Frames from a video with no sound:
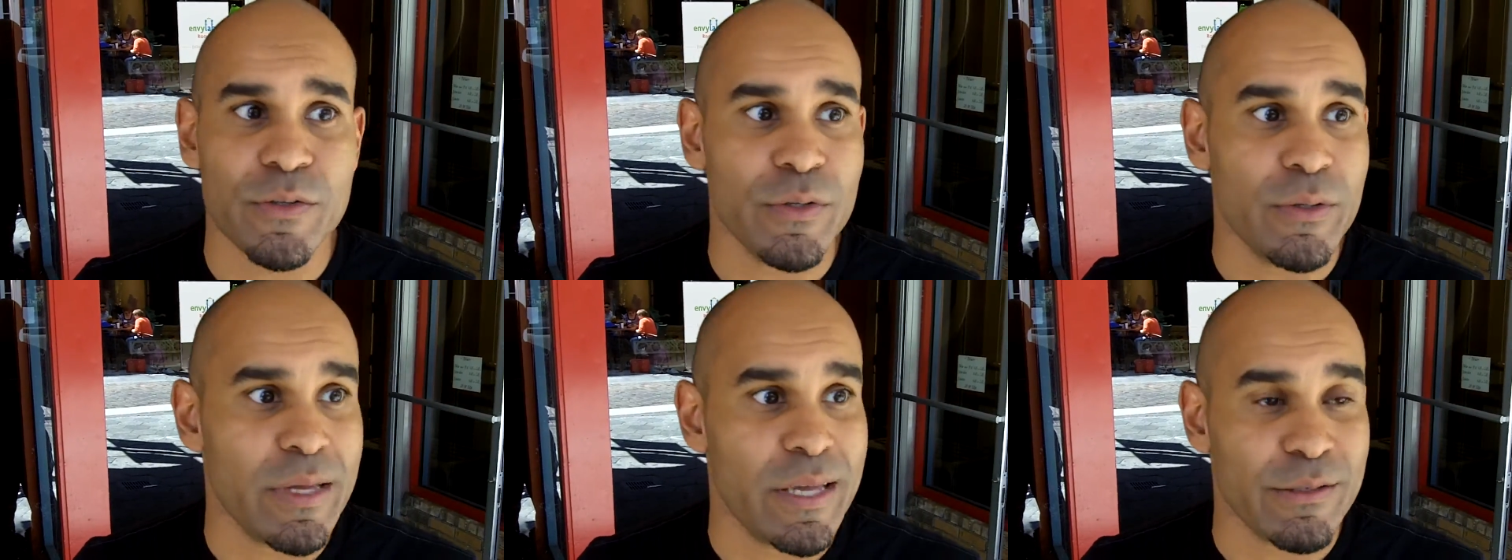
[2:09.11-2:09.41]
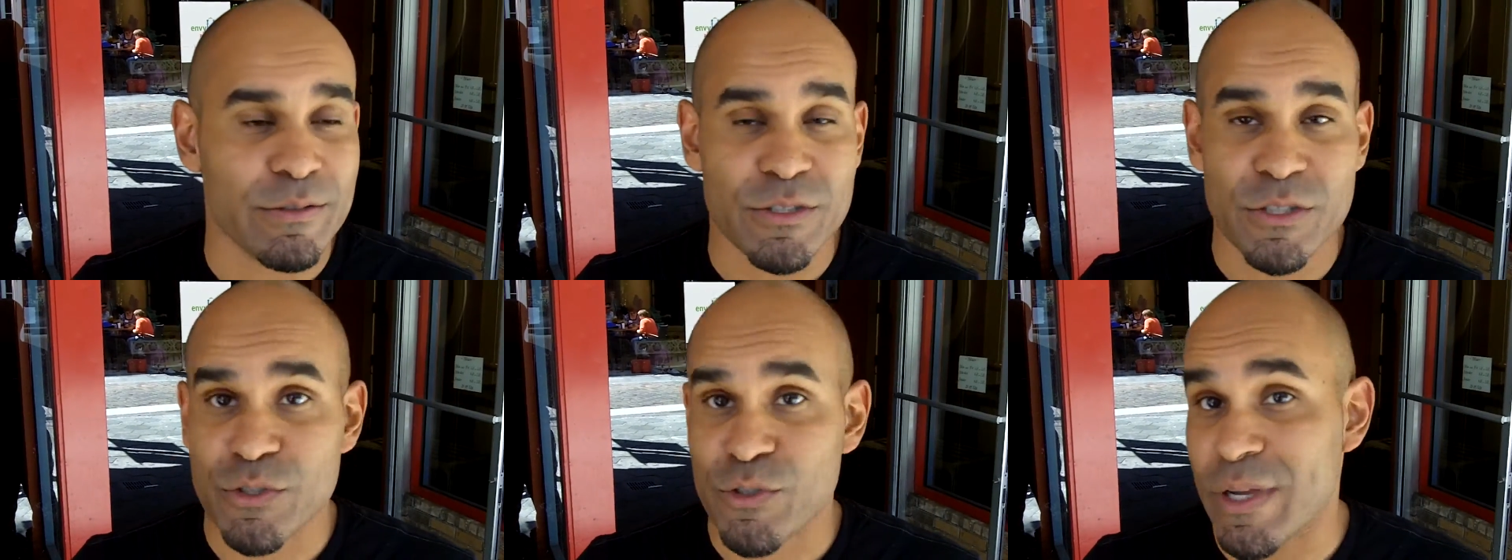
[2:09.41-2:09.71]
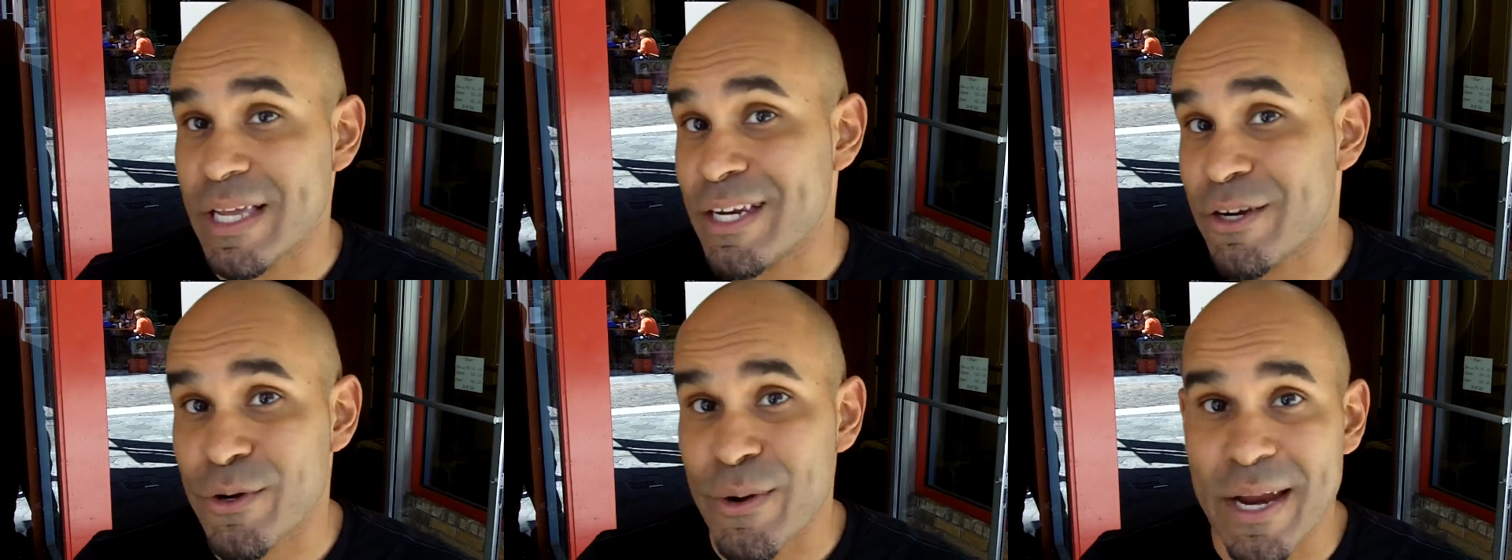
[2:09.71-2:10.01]
It's
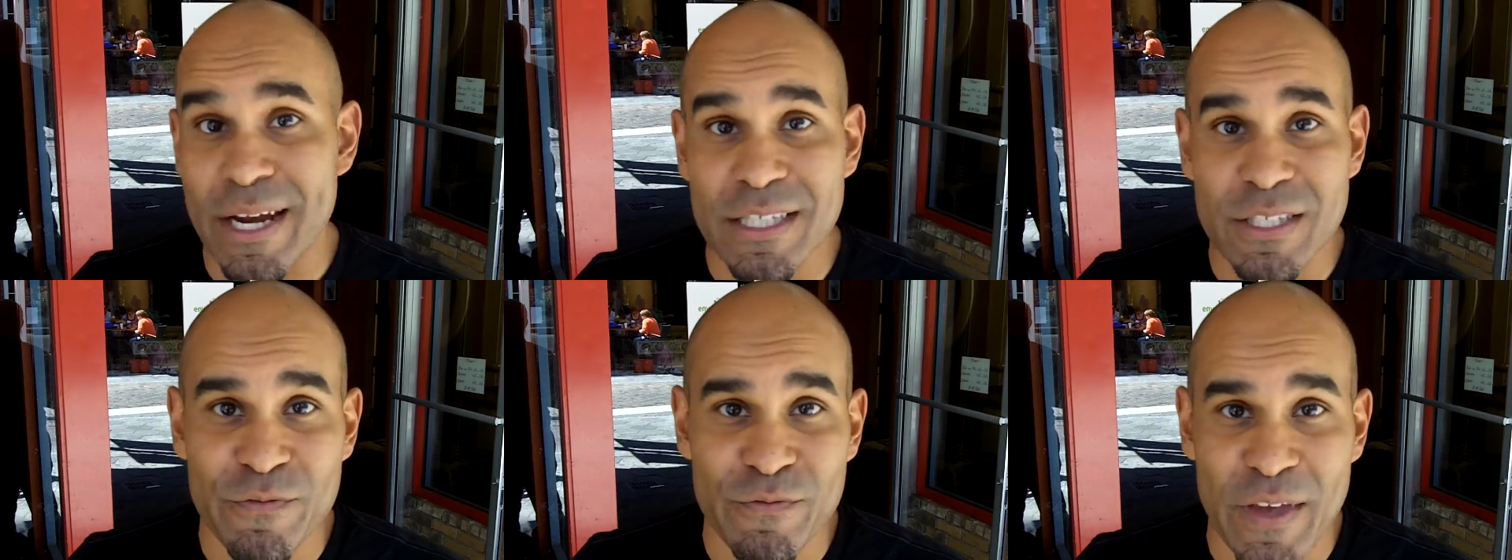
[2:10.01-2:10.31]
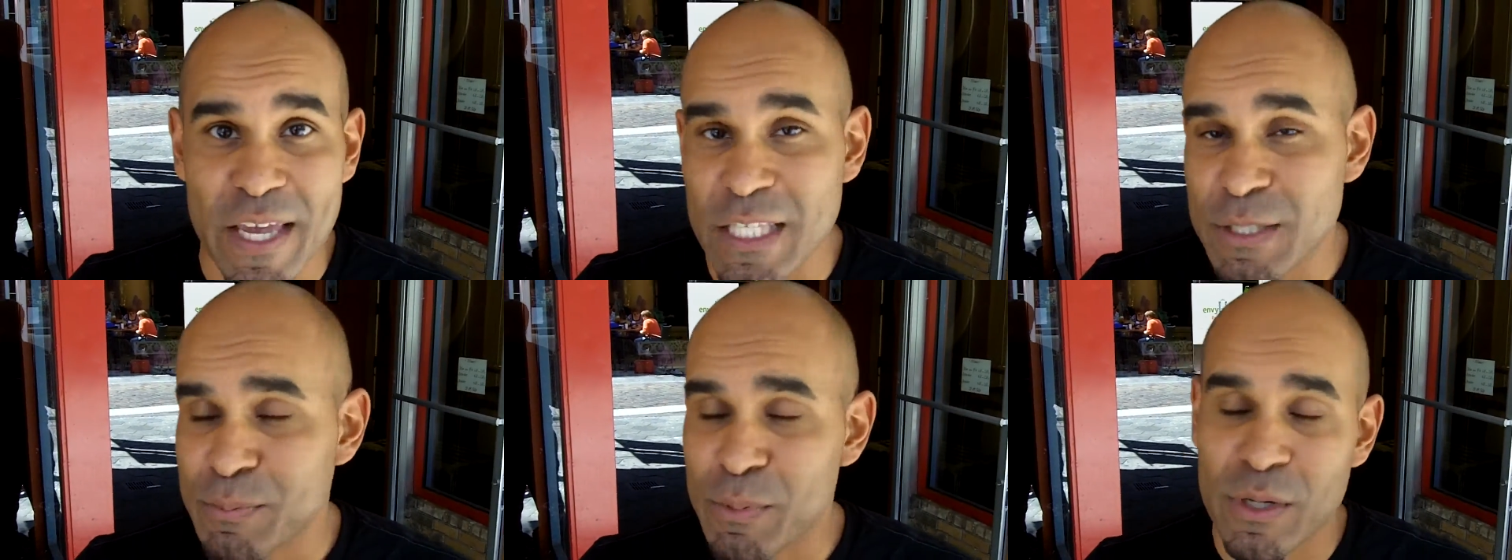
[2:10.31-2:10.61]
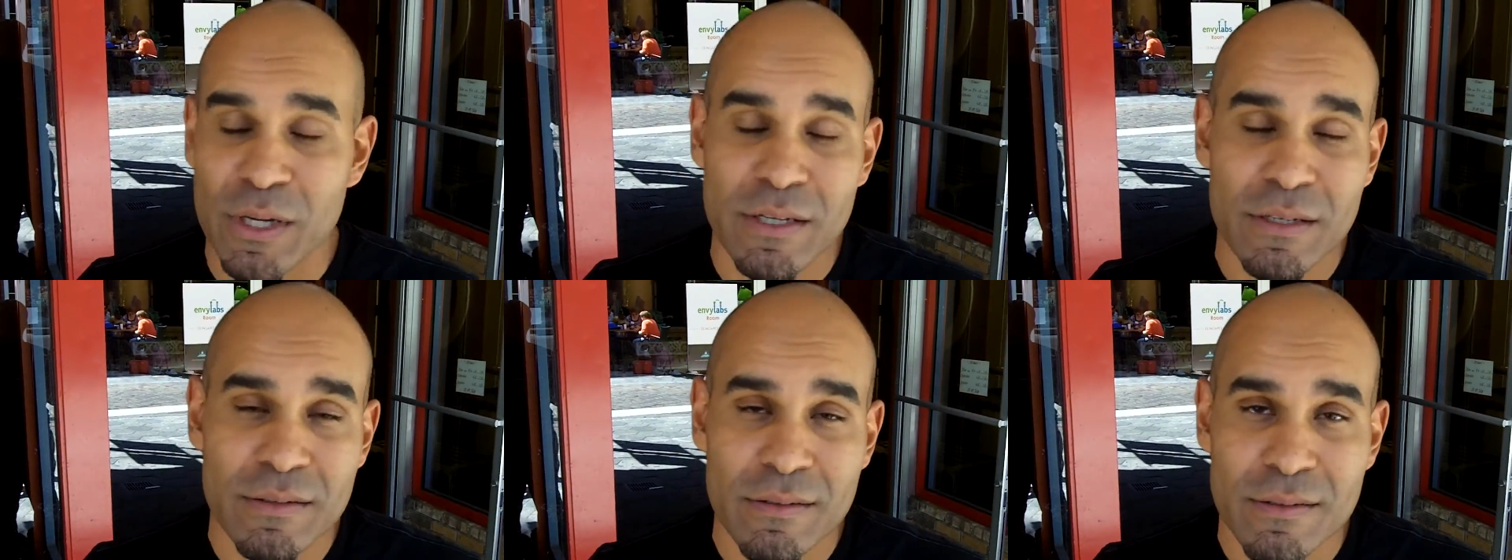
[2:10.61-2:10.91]
integrated to
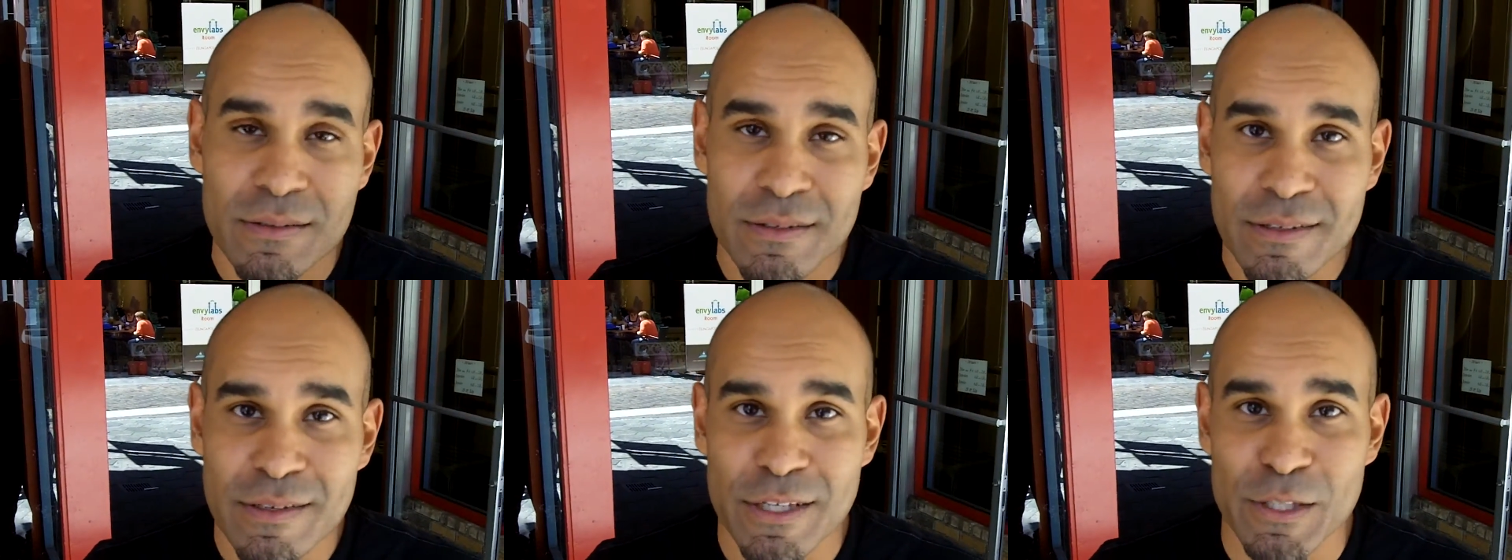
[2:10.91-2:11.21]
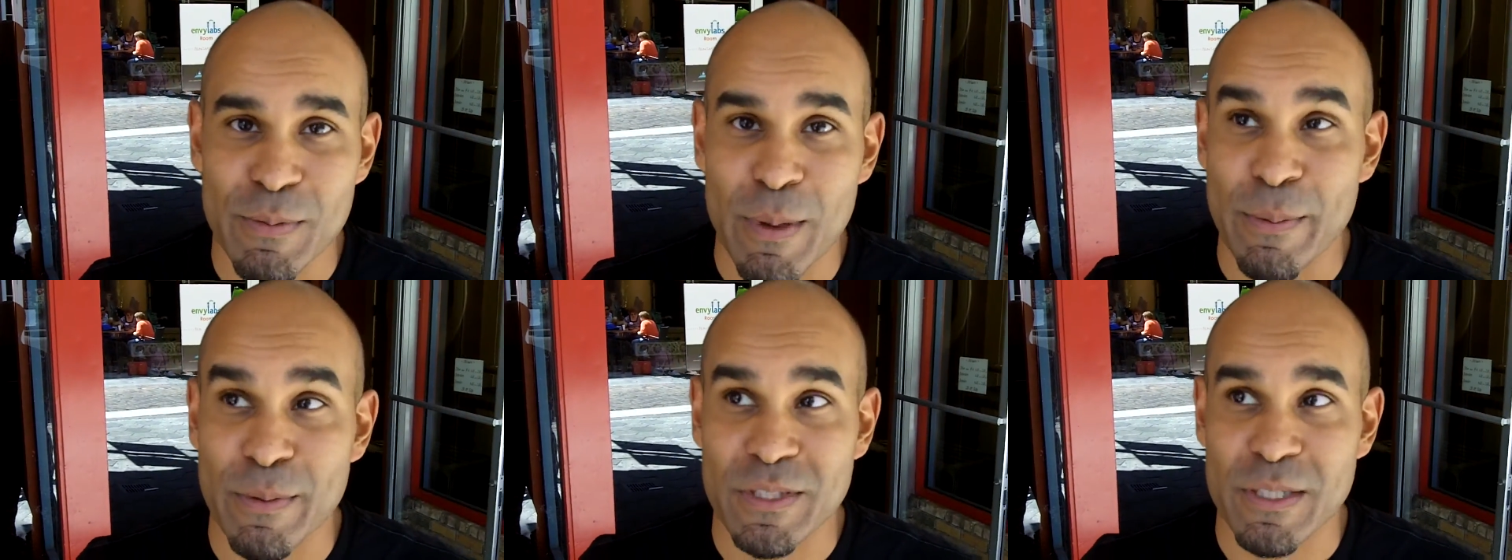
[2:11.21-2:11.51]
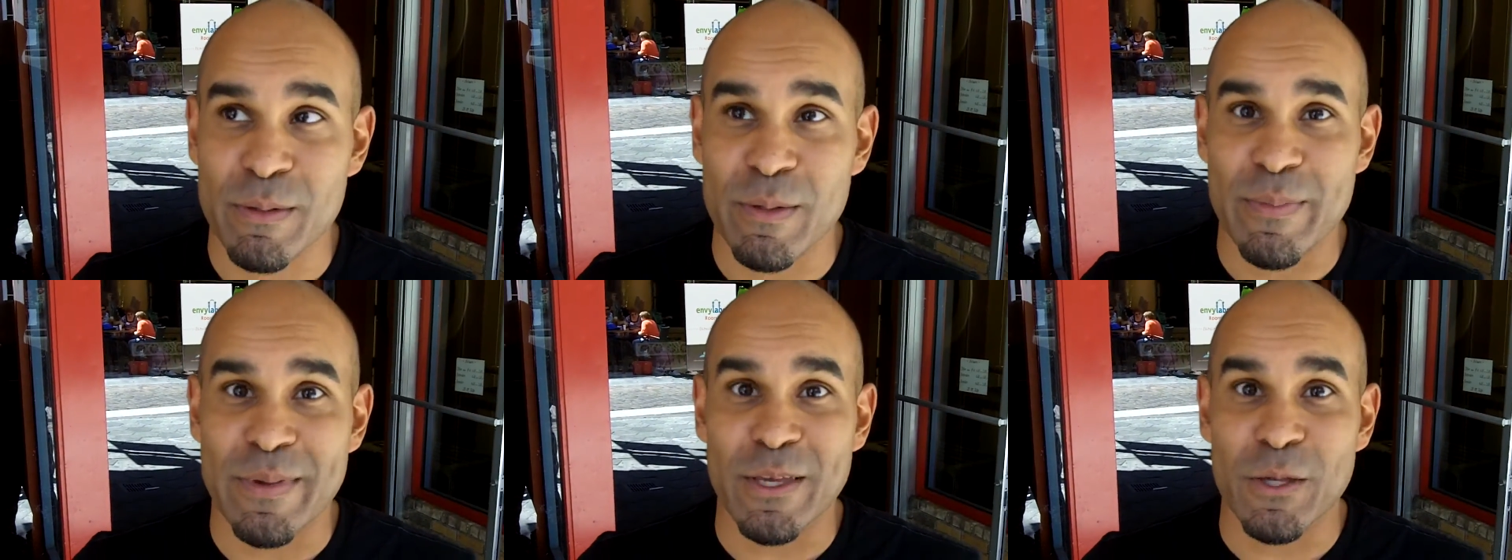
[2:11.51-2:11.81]
Facebook because people
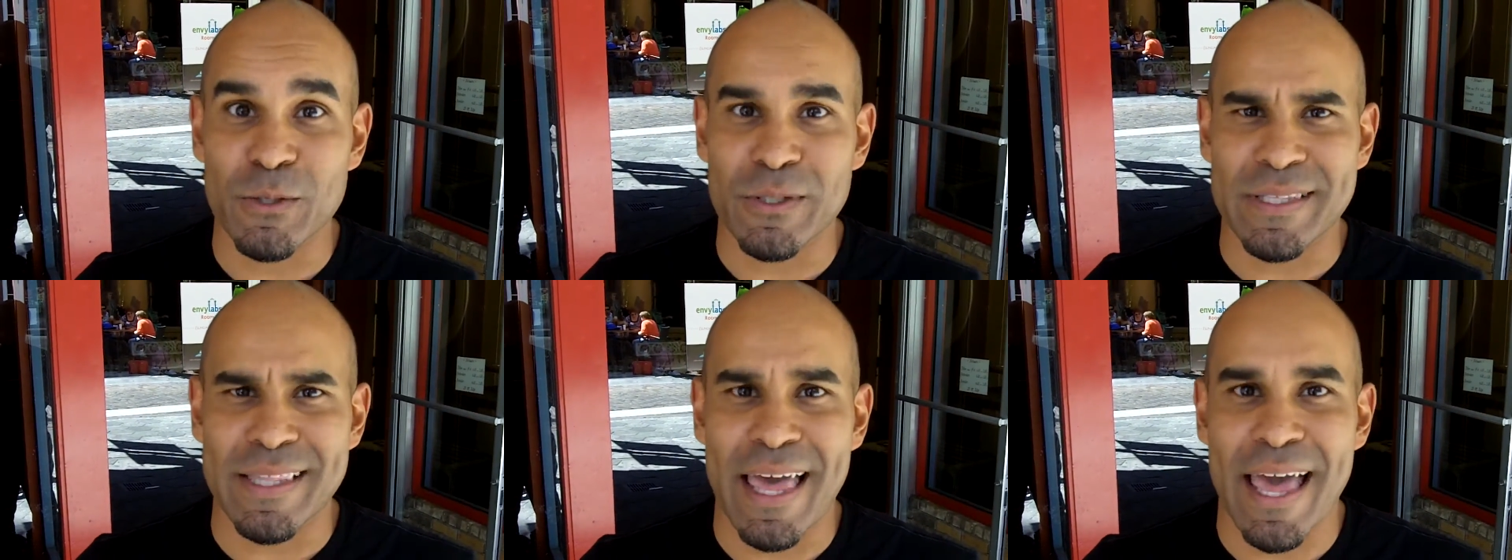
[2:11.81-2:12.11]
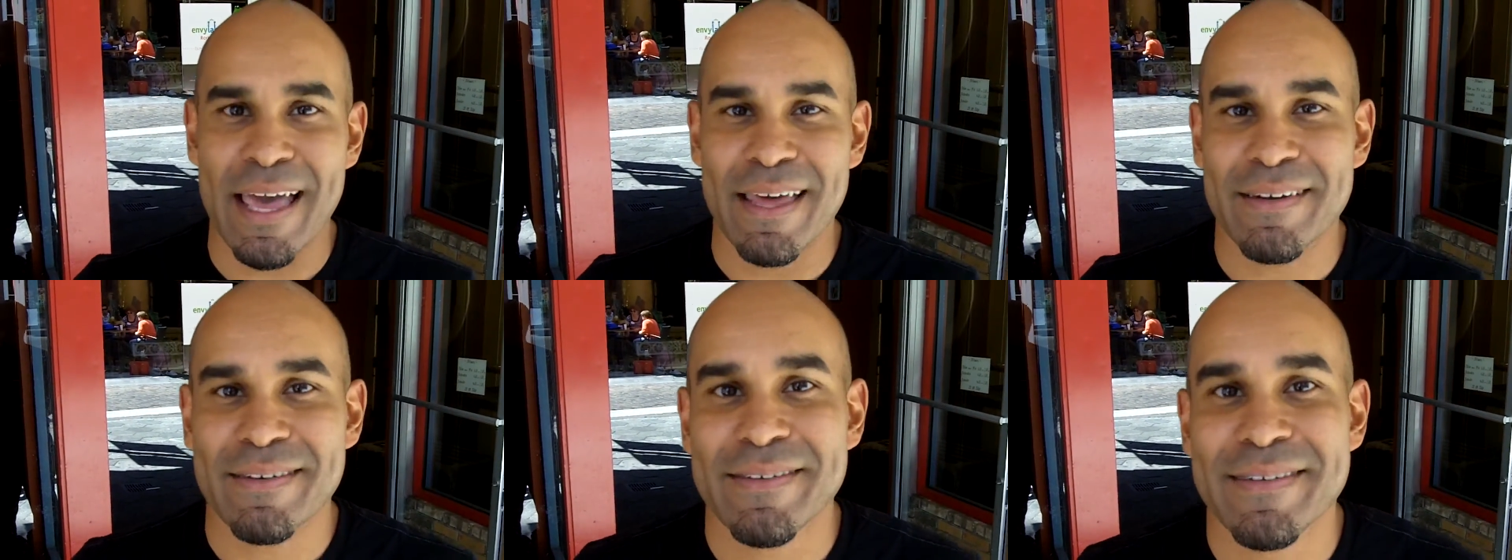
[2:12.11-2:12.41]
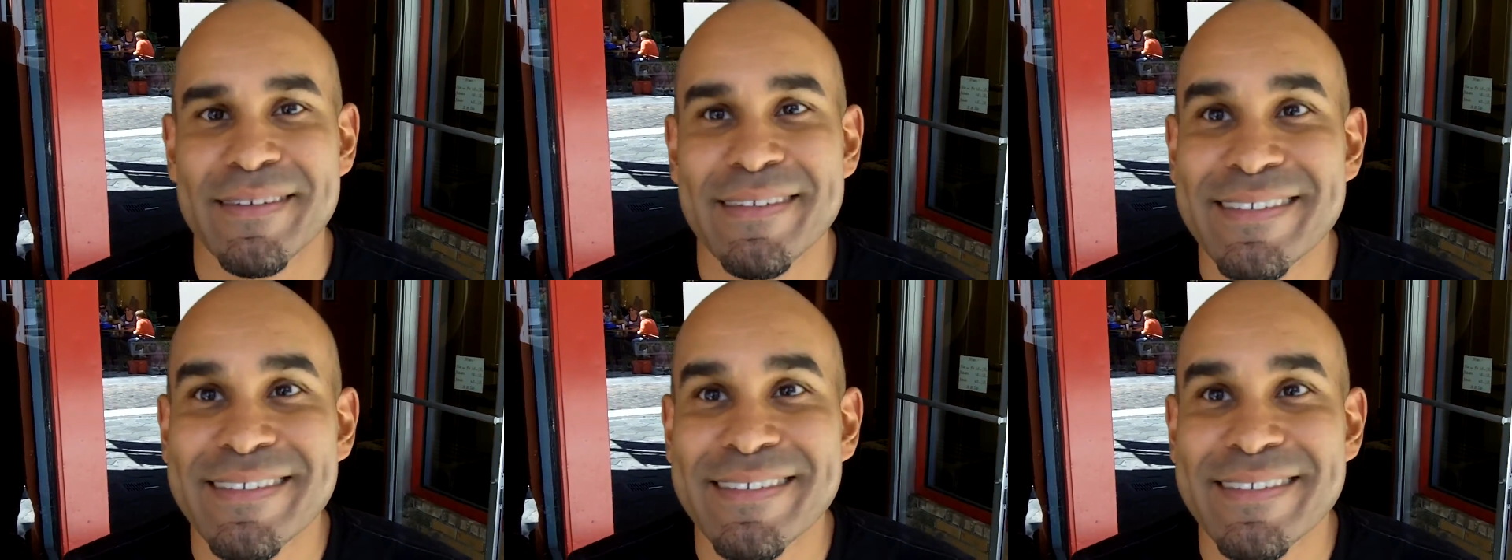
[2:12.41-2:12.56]
seem to be using that.